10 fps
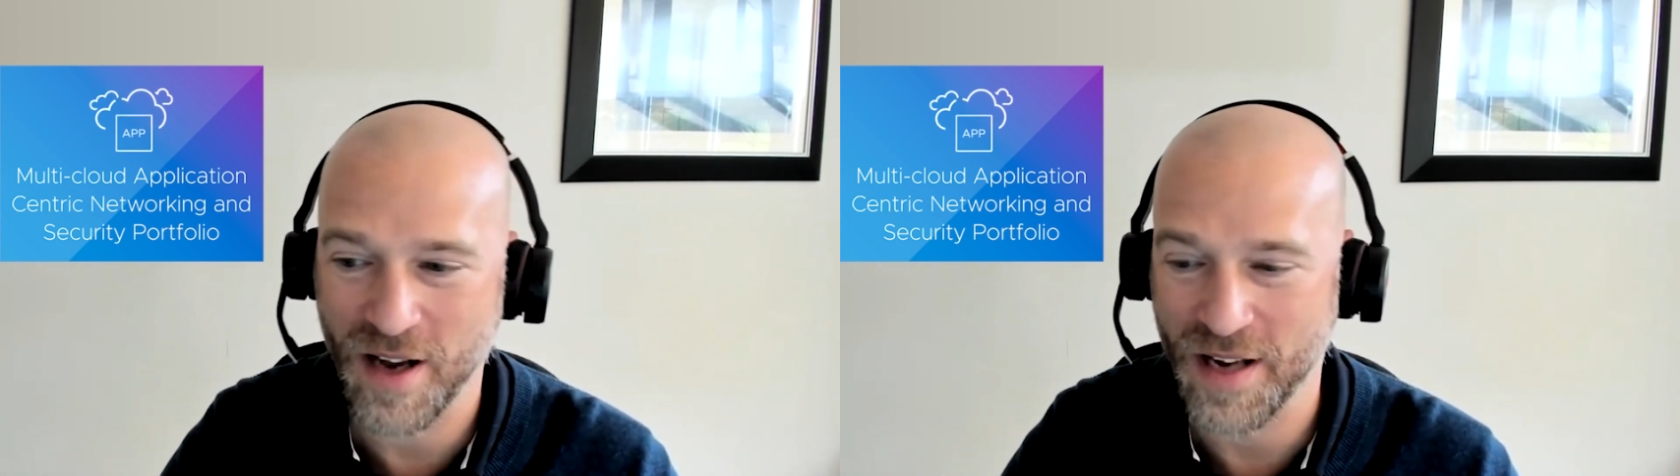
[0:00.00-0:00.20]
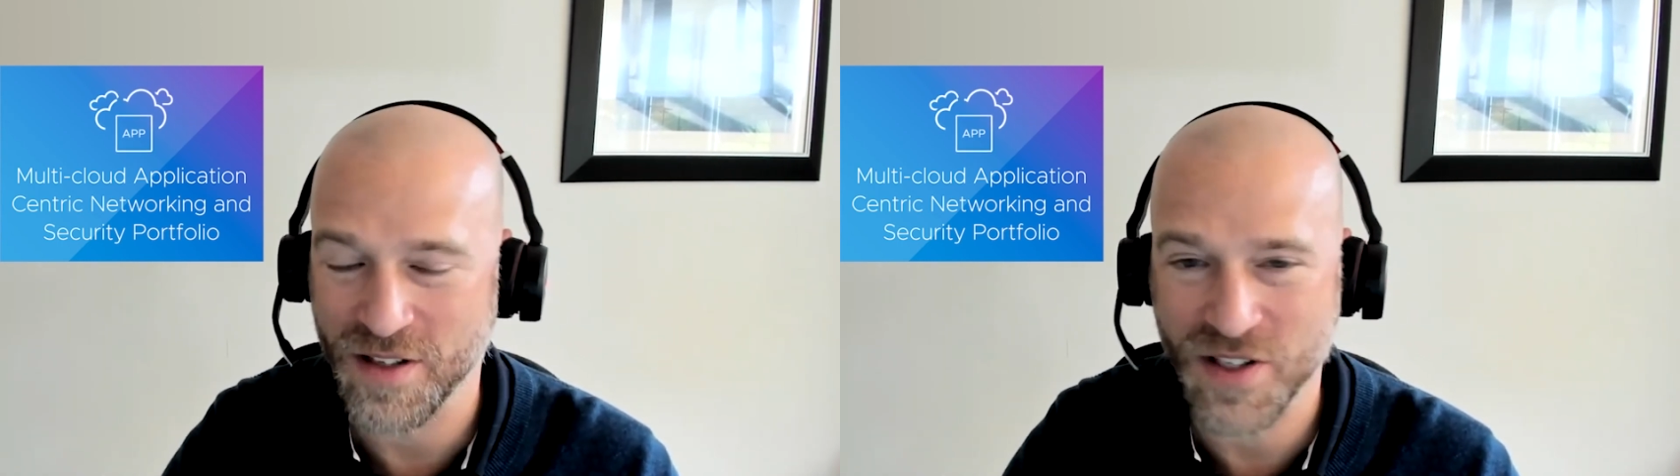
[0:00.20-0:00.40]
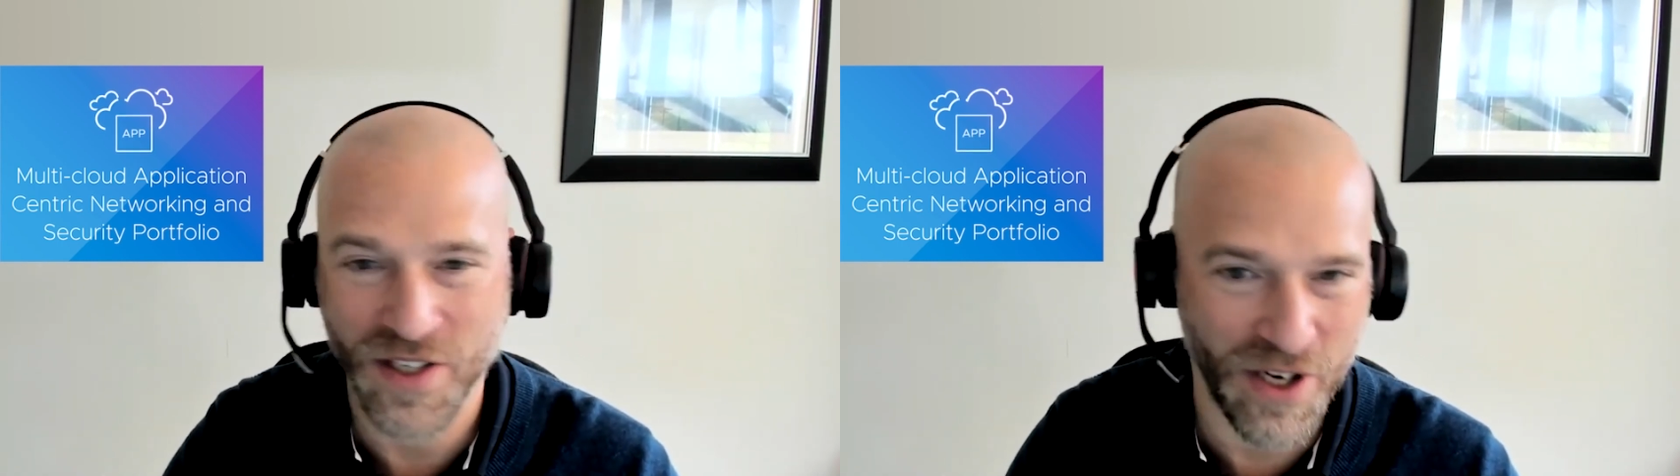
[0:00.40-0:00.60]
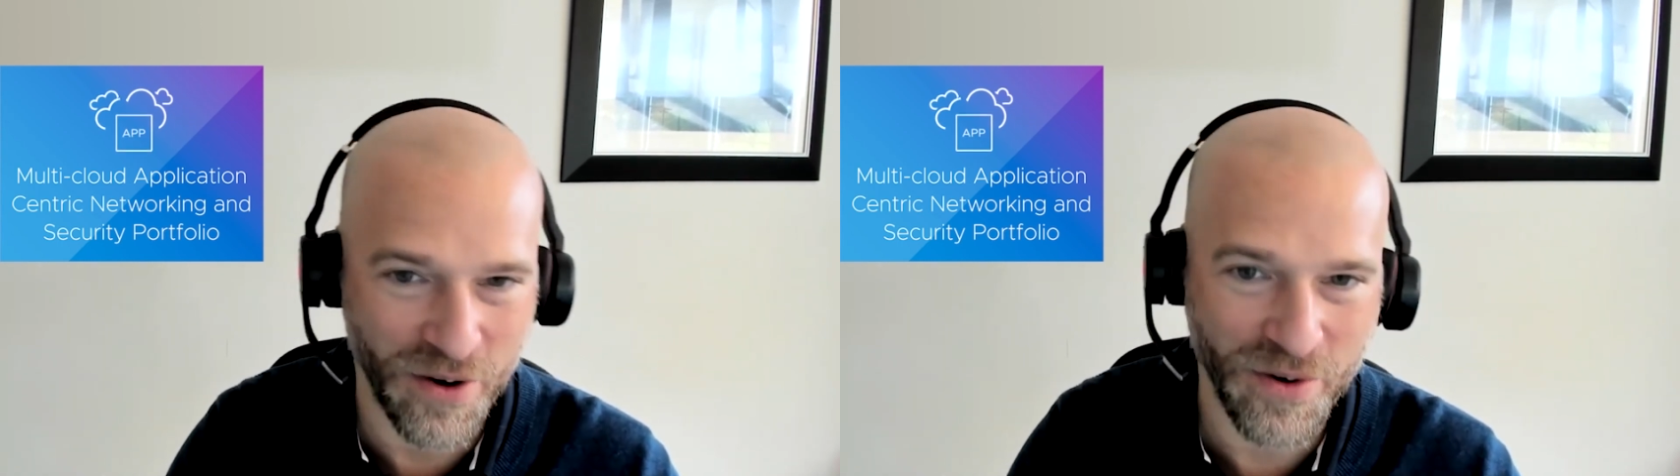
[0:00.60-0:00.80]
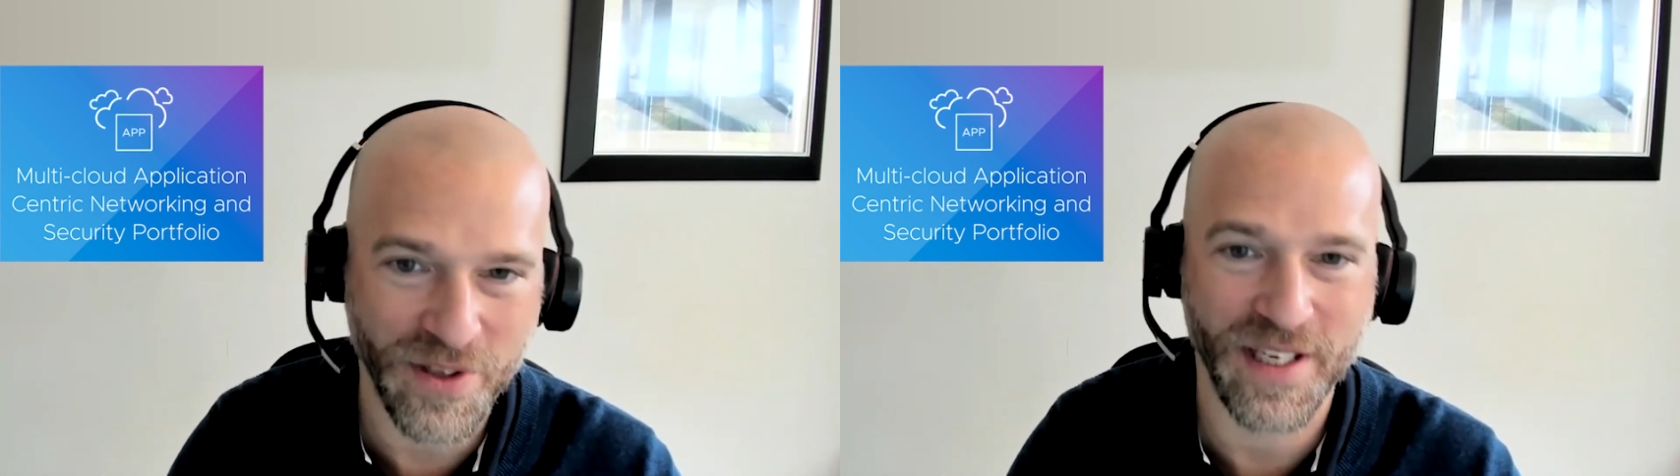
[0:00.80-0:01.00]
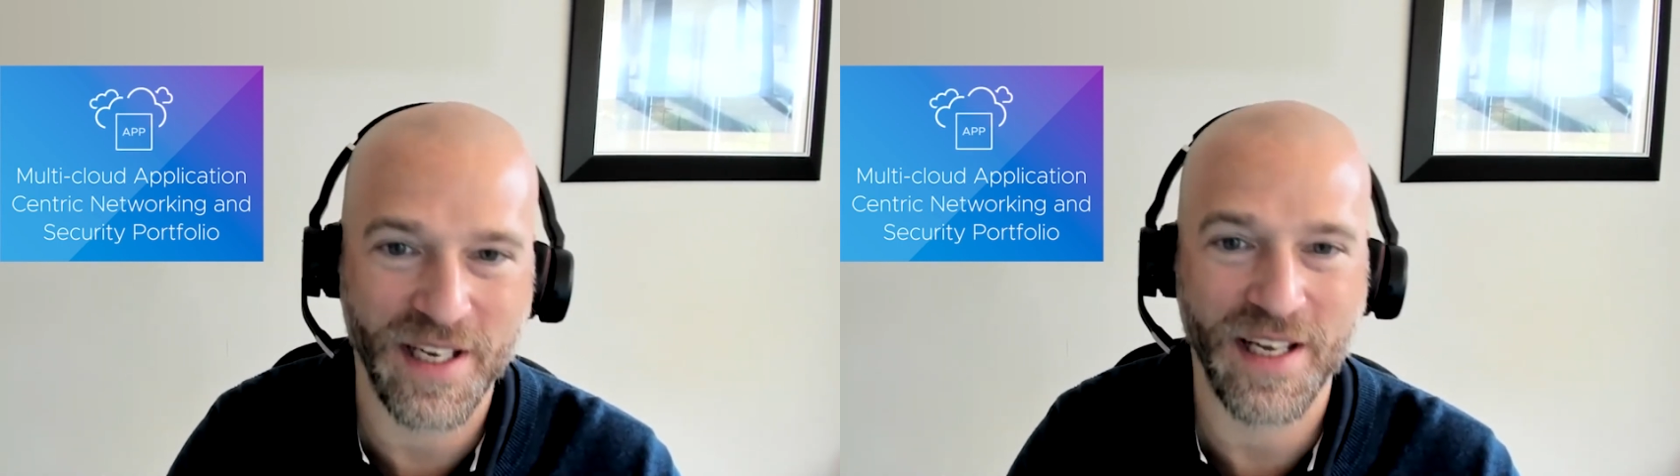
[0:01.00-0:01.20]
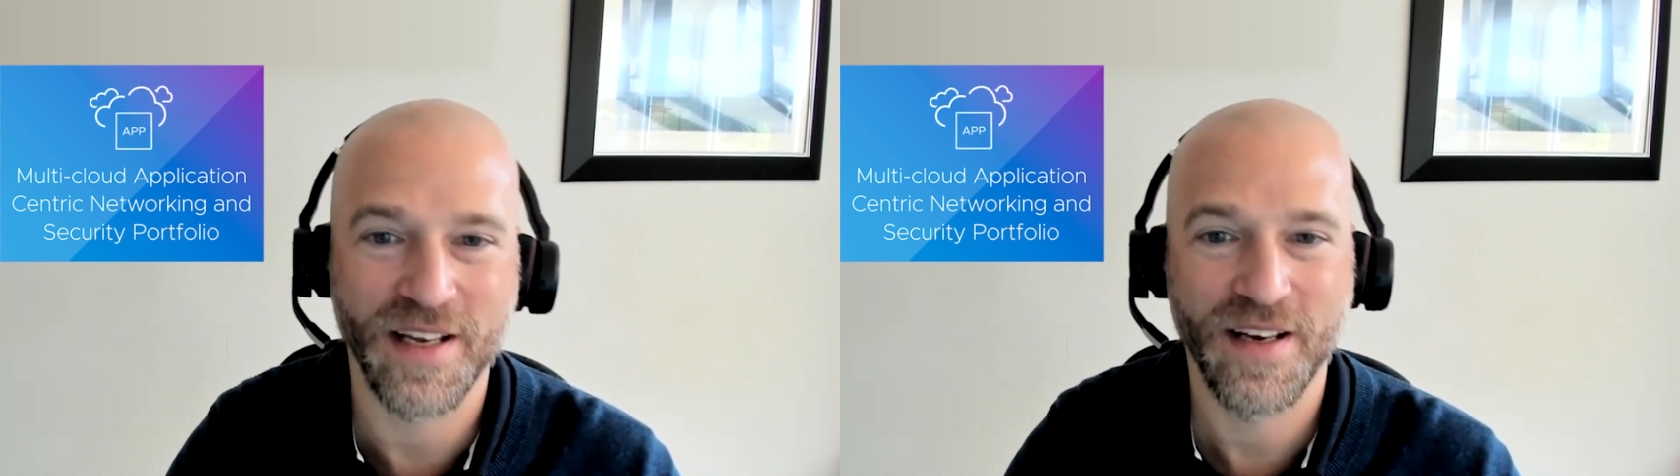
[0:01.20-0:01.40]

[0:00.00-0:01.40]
and security